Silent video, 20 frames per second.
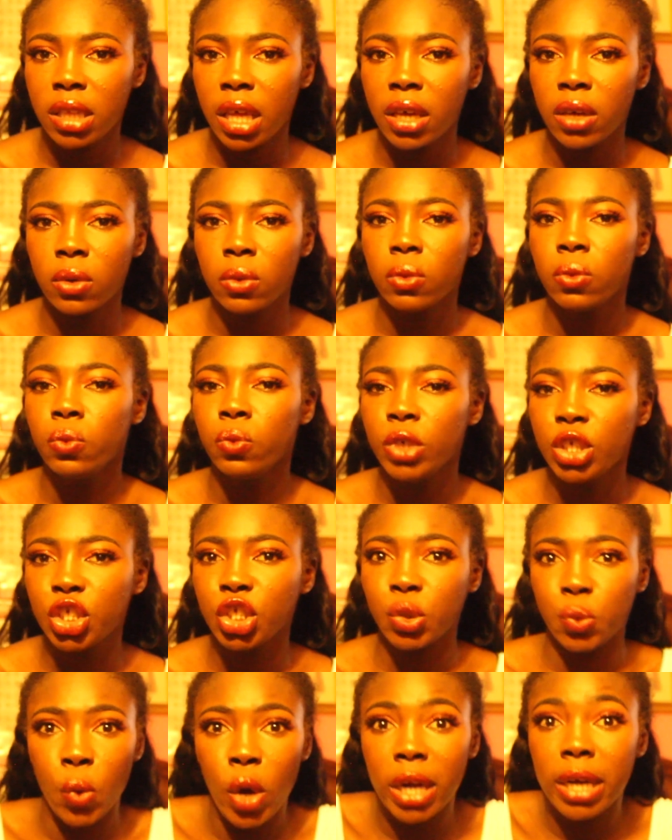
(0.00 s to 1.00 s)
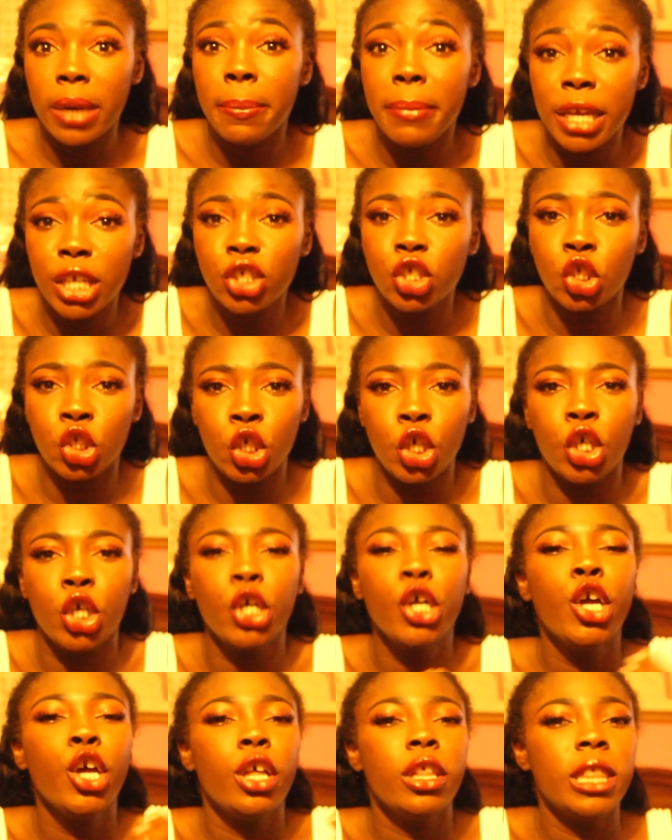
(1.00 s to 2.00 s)
Like, we just want to make sure
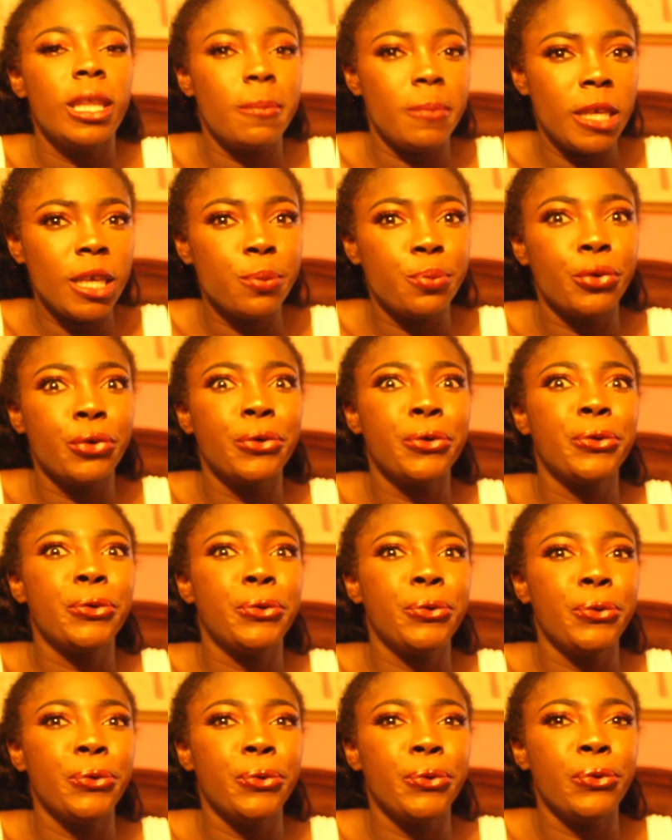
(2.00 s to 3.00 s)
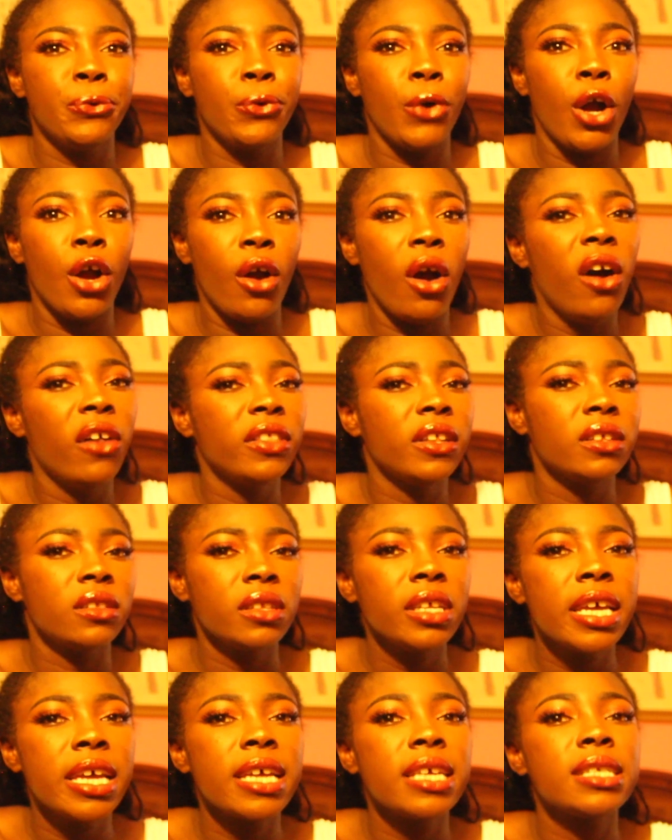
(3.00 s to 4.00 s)
the people who are on the
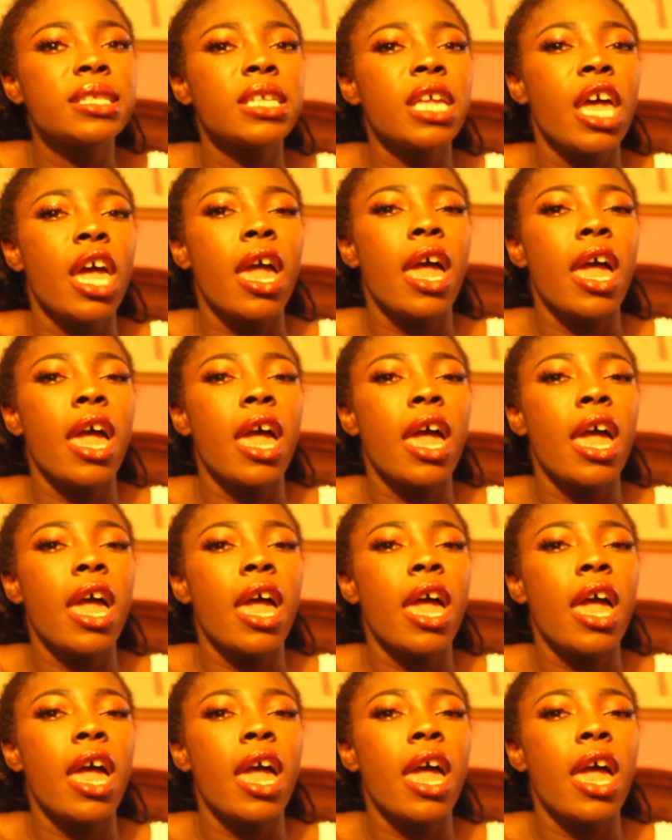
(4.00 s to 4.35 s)
list